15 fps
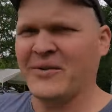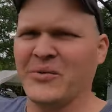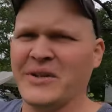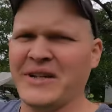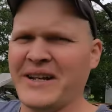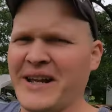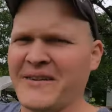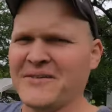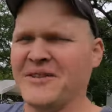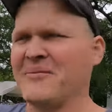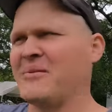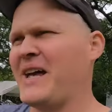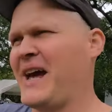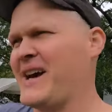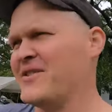We did have
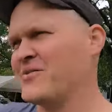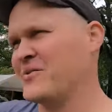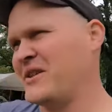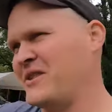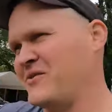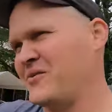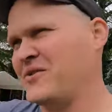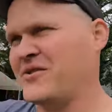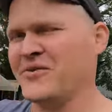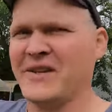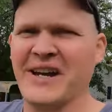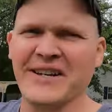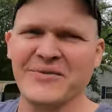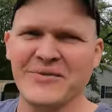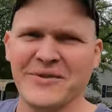some casualties, which you
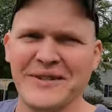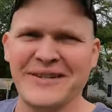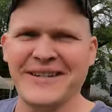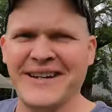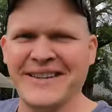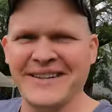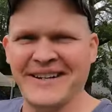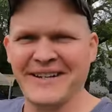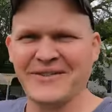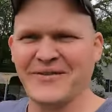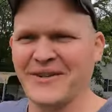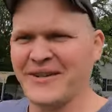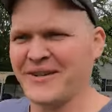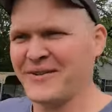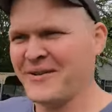guys will see that in the next
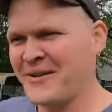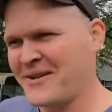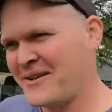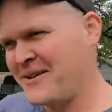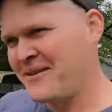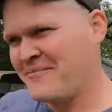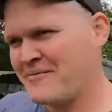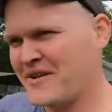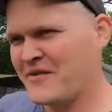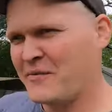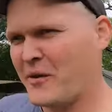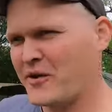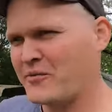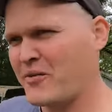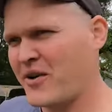video. But for the
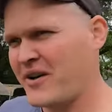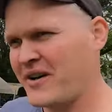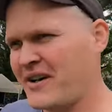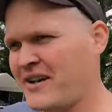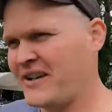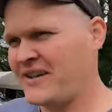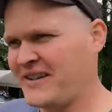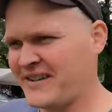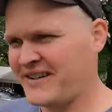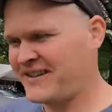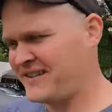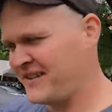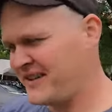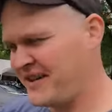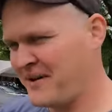most part,
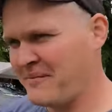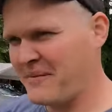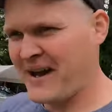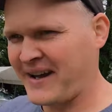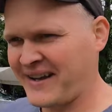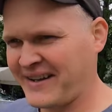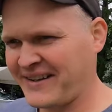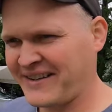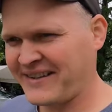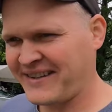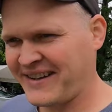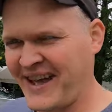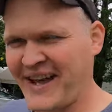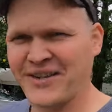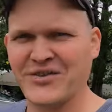she come back
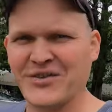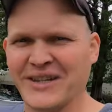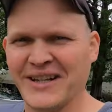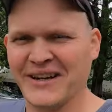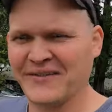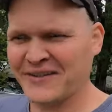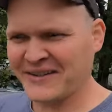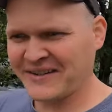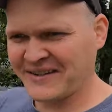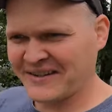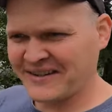as she left.